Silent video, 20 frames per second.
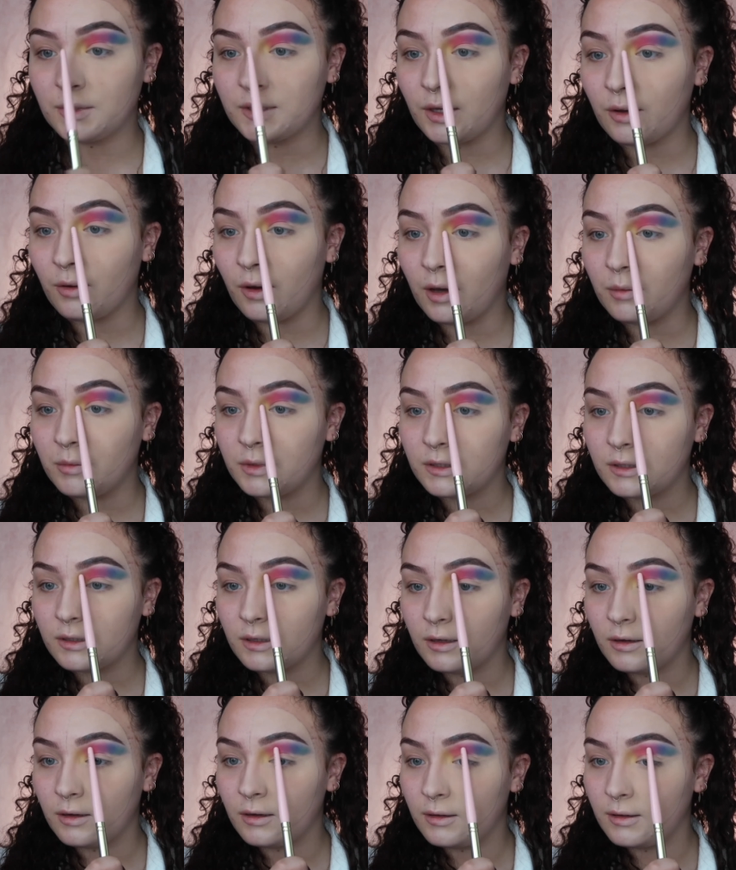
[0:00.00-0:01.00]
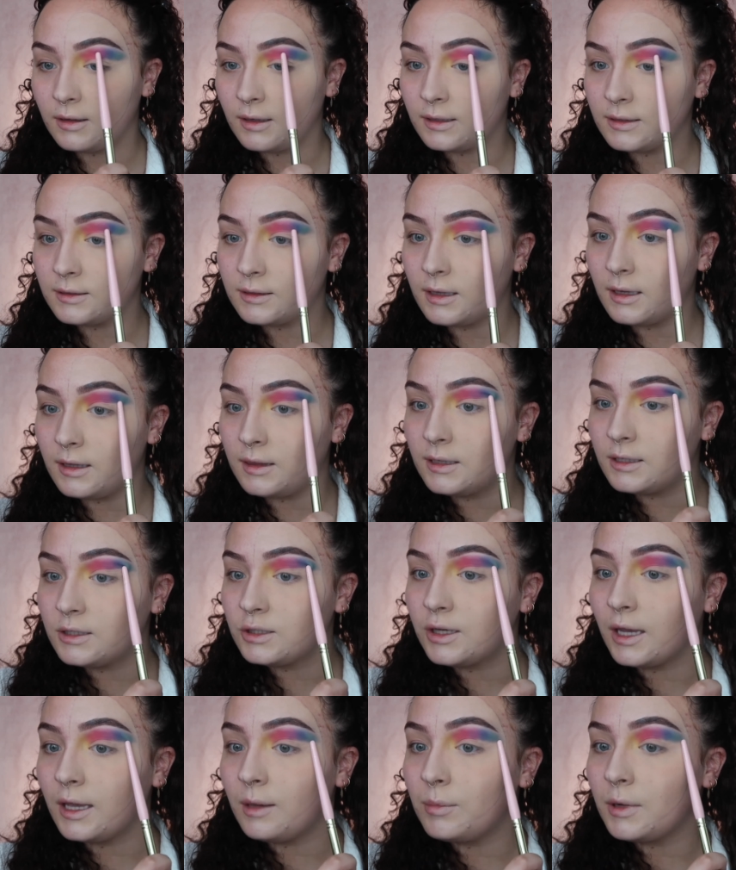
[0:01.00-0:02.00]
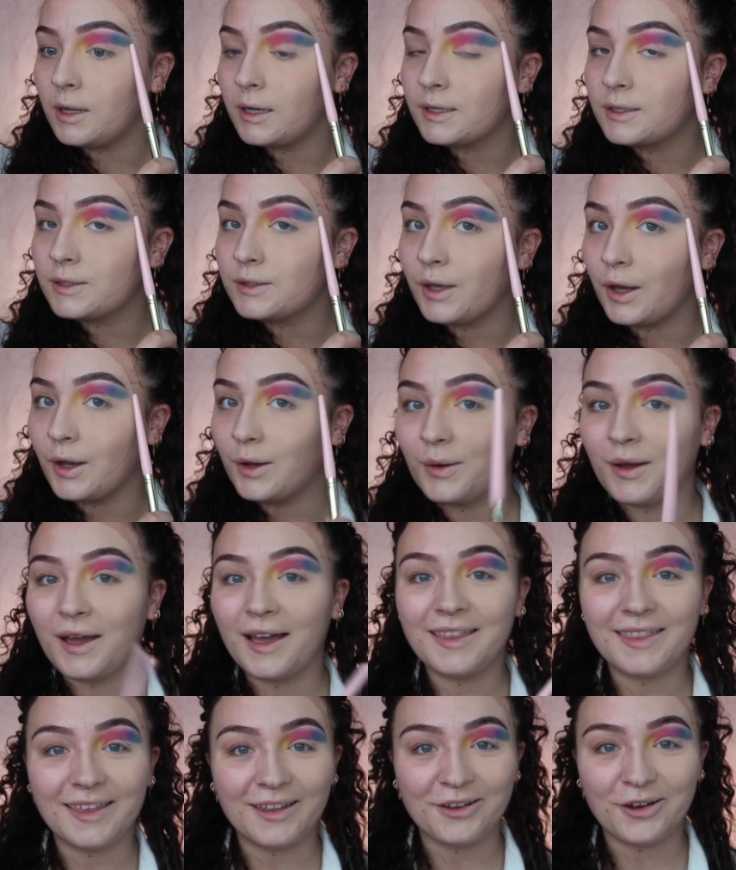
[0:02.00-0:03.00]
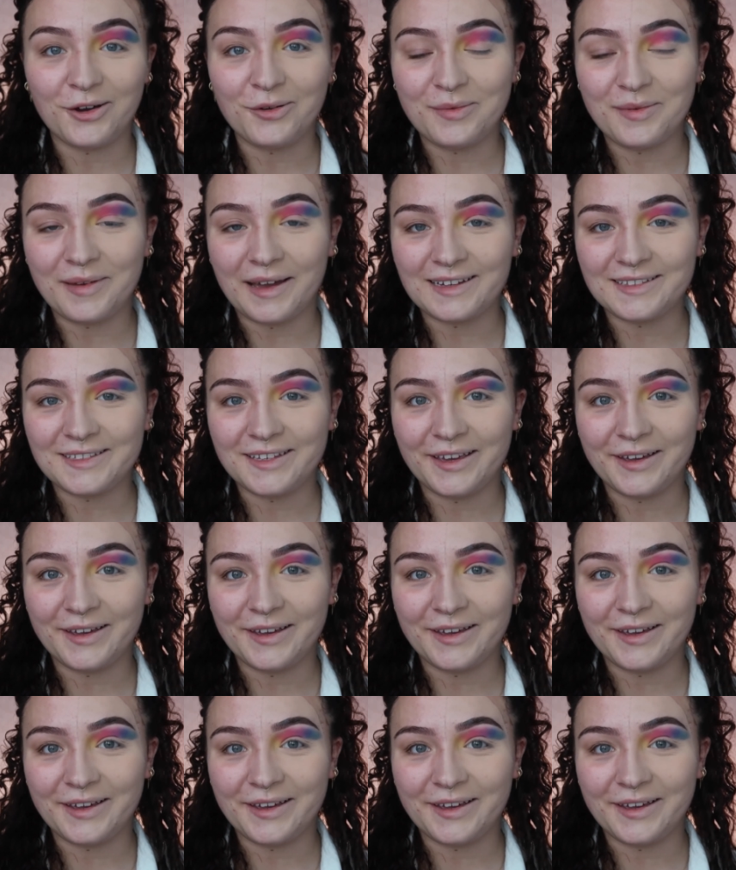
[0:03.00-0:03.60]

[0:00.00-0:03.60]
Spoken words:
so I'm just going to cut this in this shape like so, and then I'll be back to